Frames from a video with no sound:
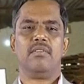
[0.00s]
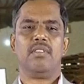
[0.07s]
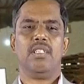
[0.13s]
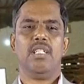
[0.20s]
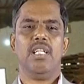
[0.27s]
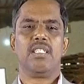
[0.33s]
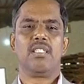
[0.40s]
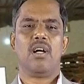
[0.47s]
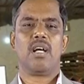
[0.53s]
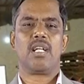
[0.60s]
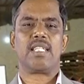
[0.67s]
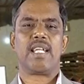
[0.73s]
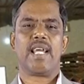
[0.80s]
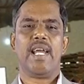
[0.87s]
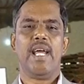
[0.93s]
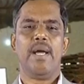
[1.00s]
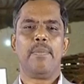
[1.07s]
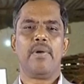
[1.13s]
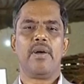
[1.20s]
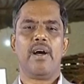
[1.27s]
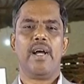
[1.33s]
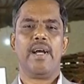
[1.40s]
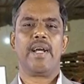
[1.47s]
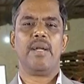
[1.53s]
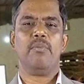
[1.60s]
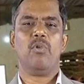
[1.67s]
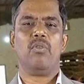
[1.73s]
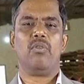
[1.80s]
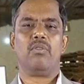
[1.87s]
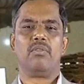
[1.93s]
These are scraped and
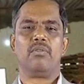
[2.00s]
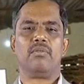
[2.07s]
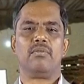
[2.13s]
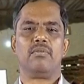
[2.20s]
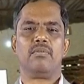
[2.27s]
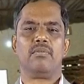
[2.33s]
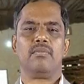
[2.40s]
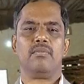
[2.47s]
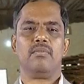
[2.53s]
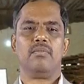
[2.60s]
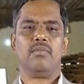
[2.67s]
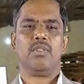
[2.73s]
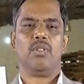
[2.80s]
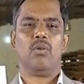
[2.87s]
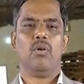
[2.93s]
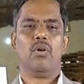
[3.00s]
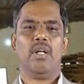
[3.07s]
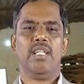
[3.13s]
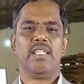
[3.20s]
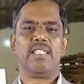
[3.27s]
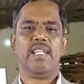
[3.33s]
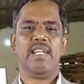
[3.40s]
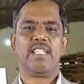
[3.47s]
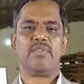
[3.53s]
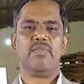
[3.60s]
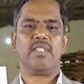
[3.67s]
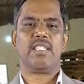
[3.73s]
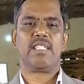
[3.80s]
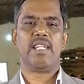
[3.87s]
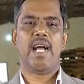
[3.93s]
removed. Only sheets
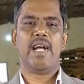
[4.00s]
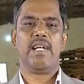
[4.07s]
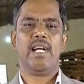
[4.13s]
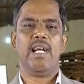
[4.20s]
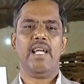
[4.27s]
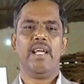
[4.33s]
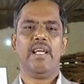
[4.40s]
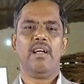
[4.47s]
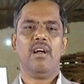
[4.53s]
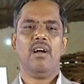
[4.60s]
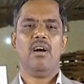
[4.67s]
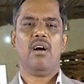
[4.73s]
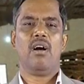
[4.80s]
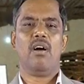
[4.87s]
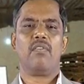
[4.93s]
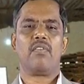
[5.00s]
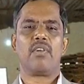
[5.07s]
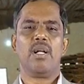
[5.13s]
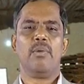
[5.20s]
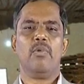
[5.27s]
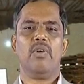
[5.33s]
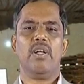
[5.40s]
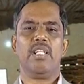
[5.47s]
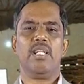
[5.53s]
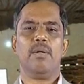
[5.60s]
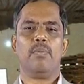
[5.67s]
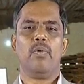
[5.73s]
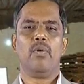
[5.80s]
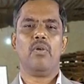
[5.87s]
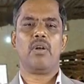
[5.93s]
with standard laying after removing the
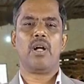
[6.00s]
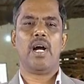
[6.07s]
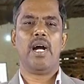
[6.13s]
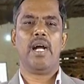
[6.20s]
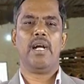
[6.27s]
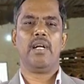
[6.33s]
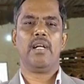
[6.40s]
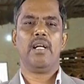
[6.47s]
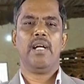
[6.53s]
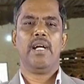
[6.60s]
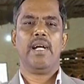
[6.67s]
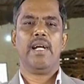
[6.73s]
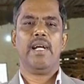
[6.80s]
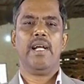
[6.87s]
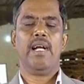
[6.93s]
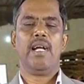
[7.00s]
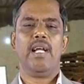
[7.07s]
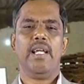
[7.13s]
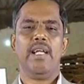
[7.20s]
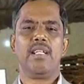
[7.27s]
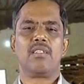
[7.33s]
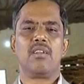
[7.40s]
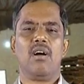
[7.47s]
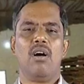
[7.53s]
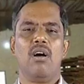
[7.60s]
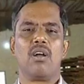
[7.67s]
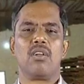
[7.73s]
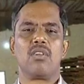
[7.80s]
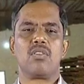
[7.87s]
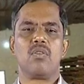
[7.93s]
poor and dead layings
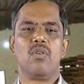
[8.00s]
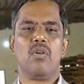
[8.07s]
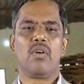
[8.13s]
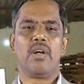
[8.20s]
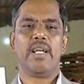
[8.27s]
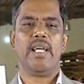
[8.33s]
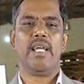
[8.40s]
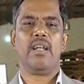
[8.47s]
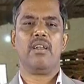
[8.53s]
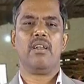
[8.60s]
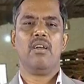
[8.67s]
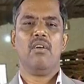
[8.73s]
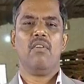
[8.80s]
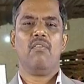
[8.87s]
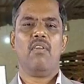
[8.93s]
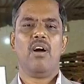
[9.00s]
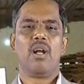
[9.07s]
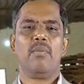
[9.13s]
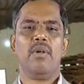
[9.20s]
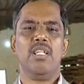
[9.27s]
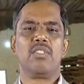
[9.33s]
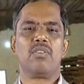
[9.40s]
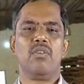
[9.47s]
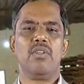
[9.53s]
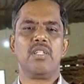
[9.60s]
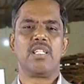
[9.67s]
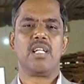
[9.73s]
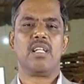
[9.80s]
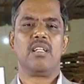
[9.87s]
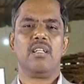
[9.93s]
are soaked in formalin
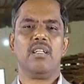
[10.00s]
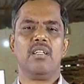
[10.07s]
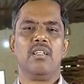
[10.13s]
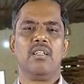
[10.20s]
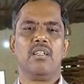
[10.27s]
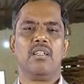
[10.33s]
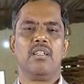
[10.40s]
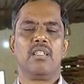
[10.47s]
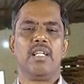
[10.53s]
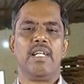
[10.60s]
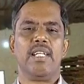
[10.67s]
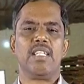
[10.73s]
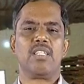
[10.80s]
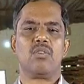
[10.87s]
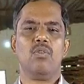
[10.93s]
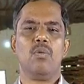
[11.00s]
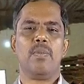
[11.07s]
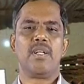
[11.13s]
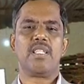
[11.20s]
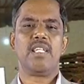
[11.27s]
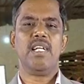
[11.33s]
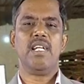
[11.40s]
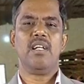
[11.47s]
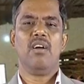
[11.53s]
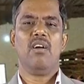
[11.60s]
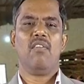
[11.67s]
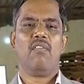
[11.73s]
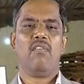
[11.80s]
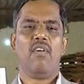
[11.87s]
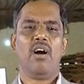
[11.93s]
solution that is 2 percent
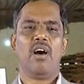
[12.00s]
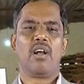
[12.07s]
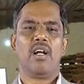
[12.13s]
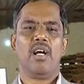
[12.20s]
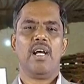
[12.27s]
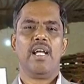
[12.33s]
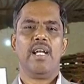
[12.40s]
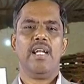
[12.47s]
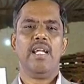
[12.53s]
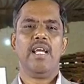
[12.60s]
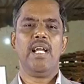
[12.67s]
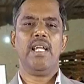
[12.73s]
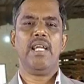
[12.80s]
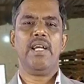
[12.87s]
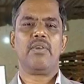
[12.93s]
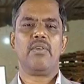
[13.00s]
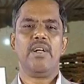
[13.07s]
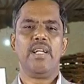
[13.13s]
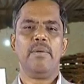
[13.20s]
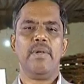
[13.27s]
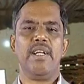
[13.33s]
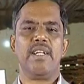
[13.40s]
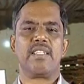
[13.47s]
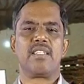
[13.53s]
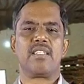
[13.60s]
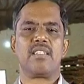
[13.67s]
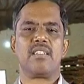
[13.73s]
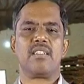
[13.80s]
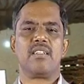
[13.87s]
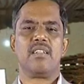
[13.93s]
for nearly 20 minutes.